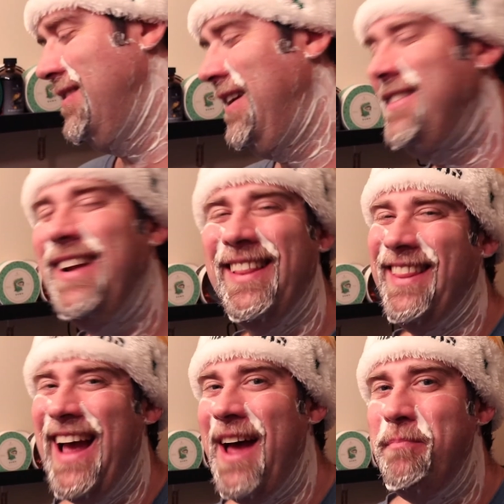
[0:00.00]
It's not
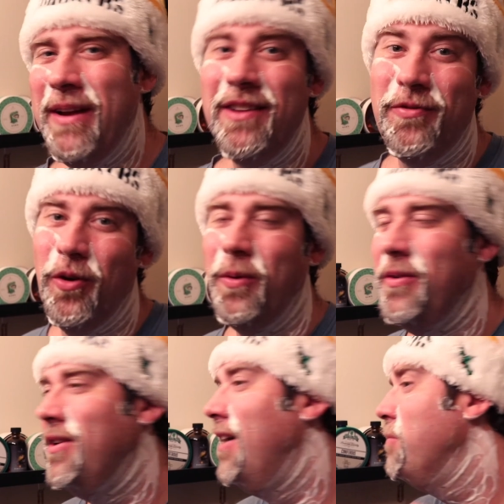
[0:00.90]
that big. It's 4-wheel
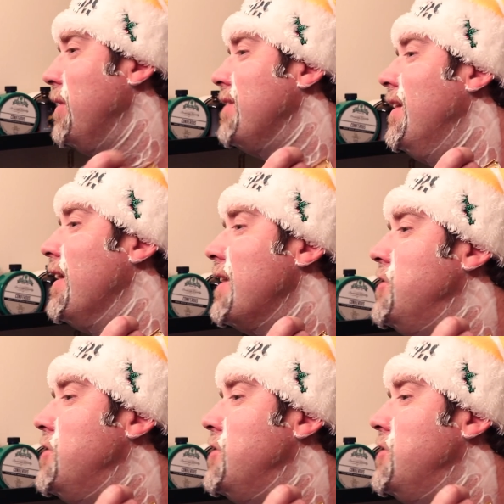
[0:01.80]
drive, but it's not like